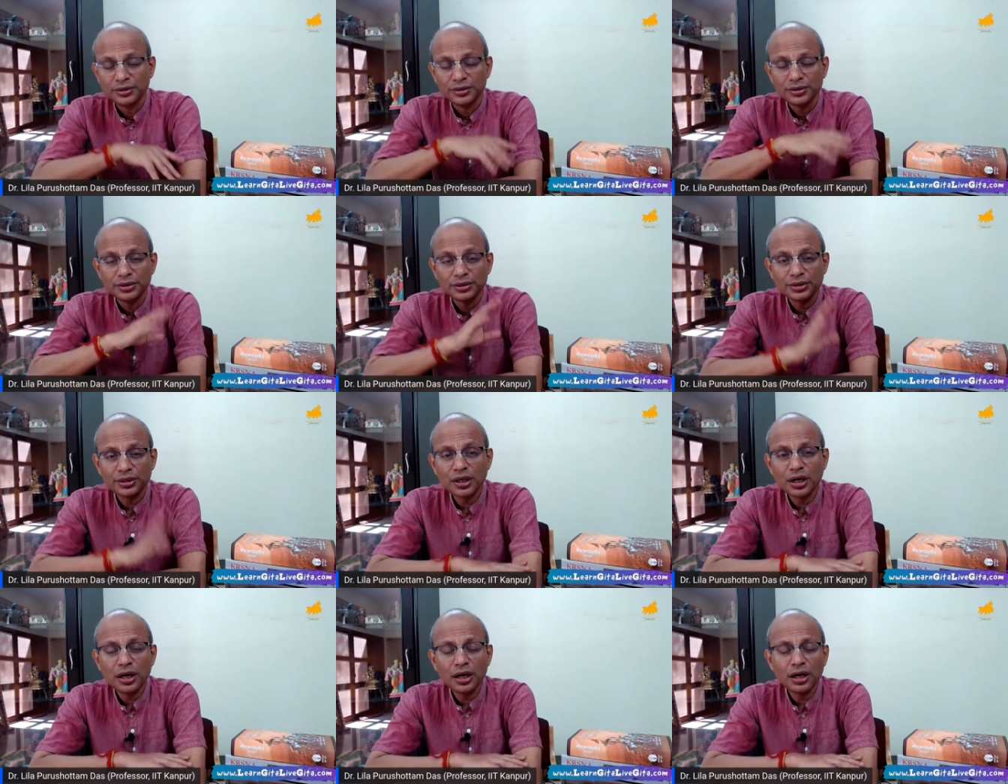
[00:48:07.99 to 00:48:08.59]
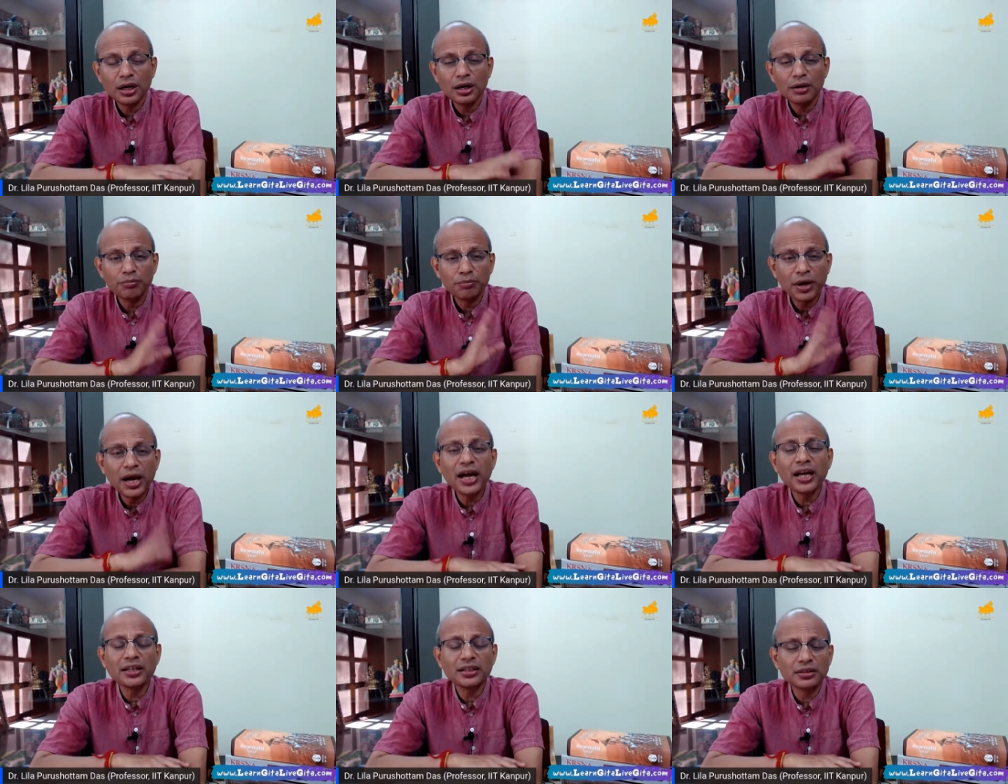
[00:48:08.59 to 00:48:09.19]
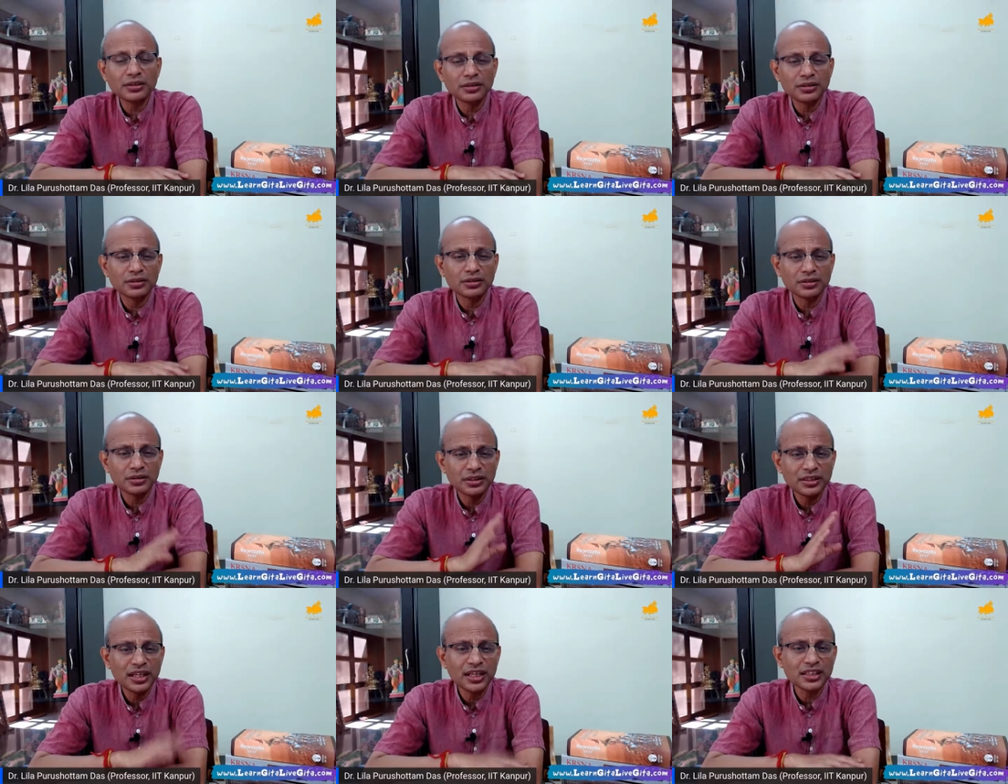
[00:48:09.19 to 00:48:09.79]
So, but
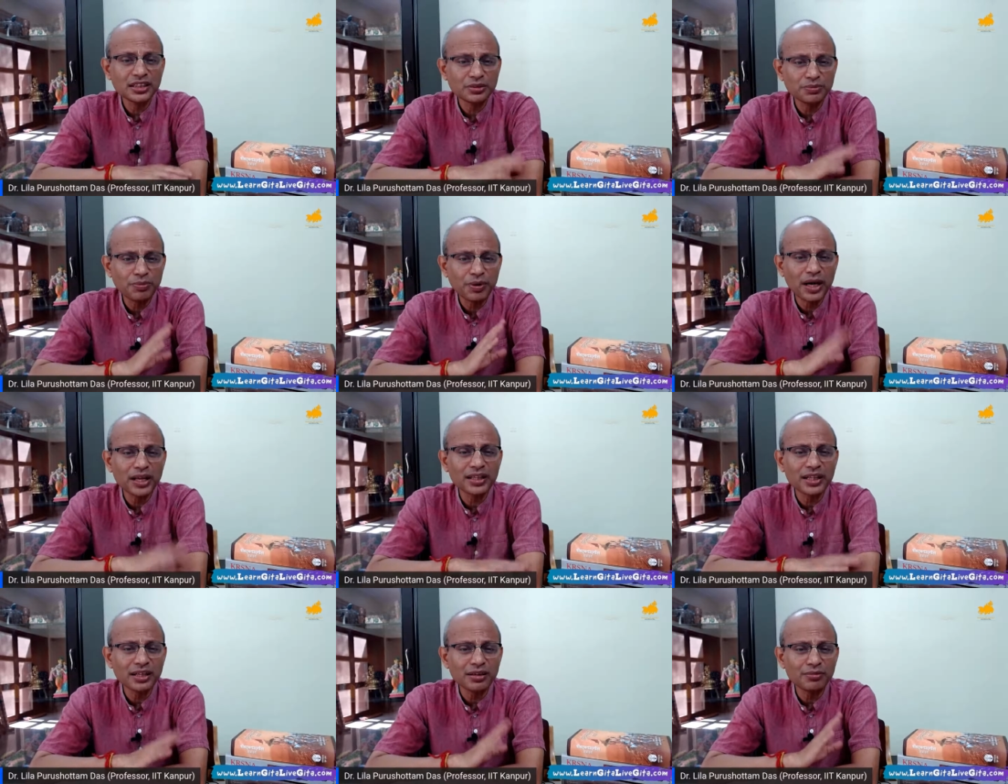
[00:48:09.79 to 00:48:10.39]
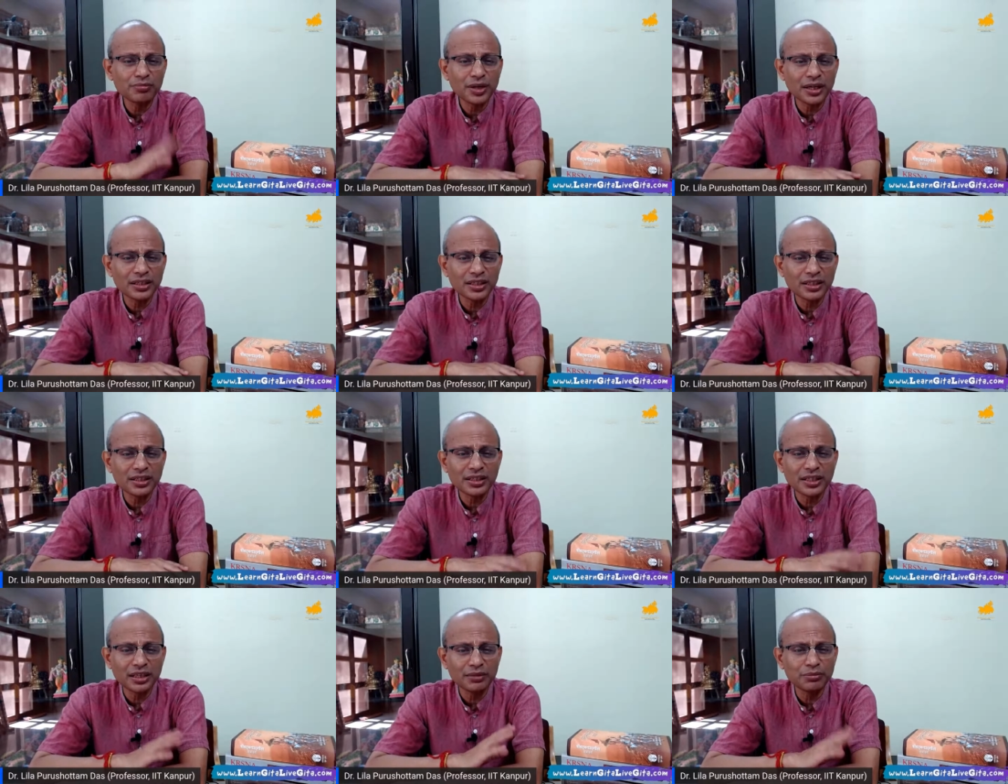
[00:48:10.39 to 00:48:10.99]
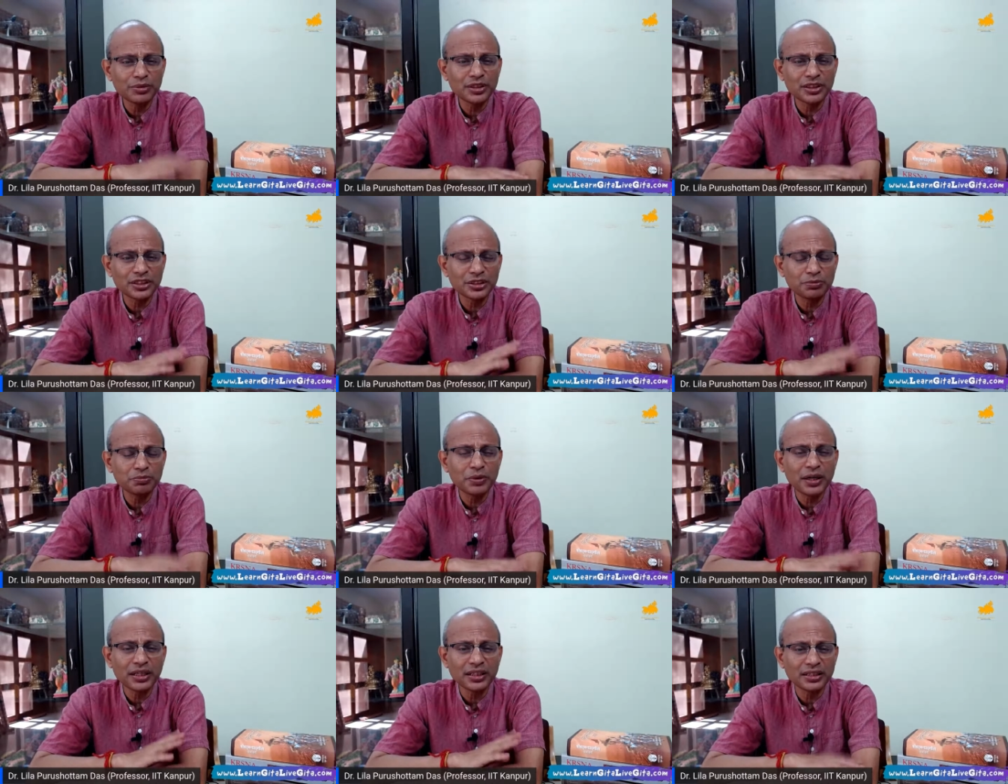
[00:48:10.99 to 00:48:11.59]
yes, father and mother can be
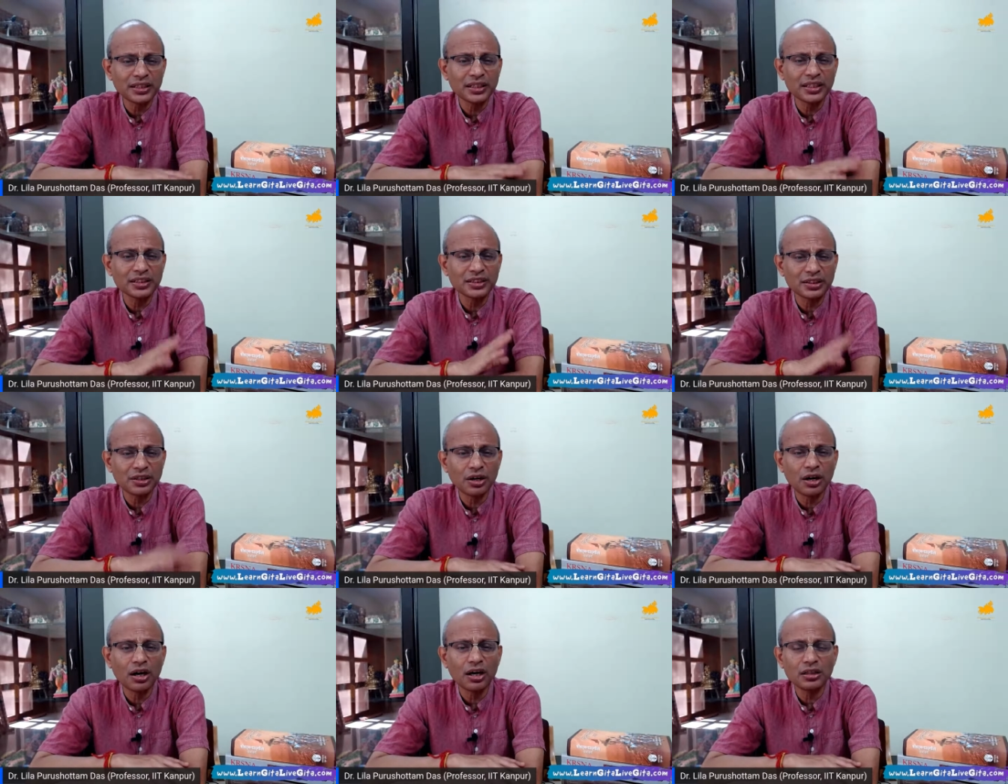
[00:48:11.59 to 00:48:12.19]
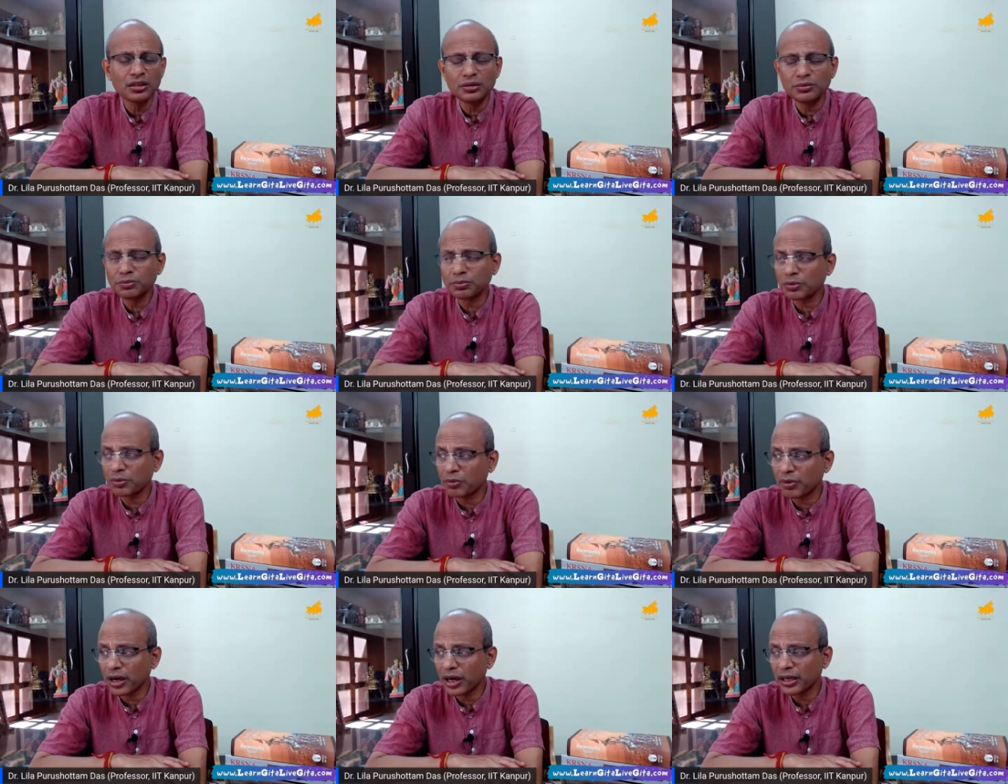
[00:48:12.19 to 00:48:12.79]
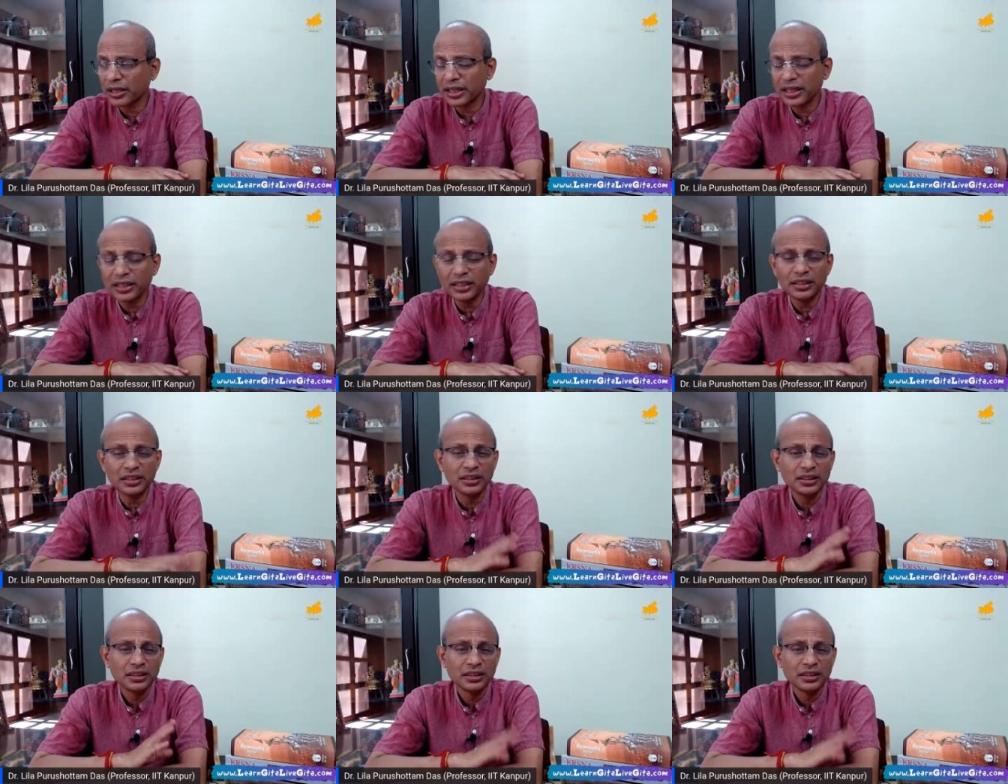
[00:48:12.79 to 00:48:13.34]
respected as God, provided